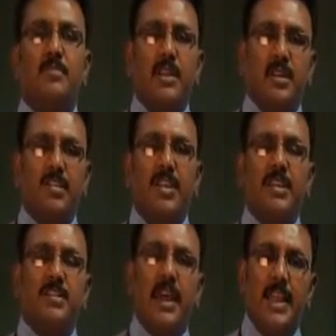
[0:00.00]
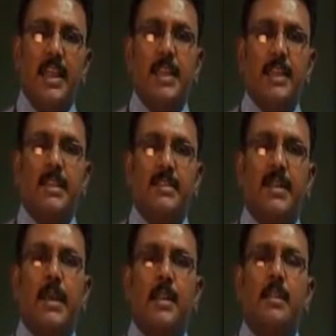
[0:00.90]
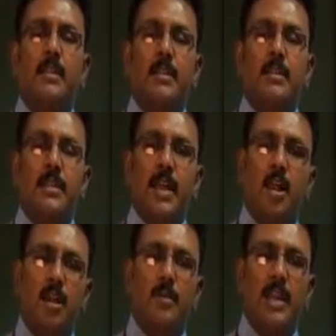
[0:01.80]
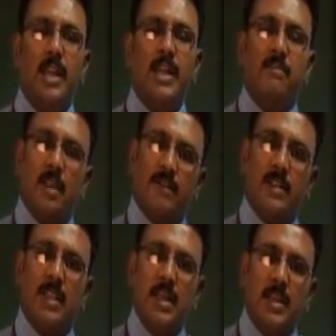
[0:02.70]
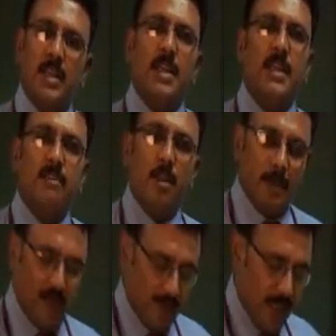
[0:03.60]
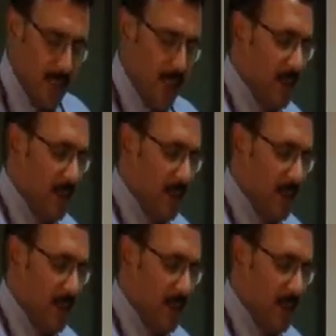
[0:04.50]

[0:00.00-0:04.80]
If the interest rate is highly is there, then automatically it will affect the development of the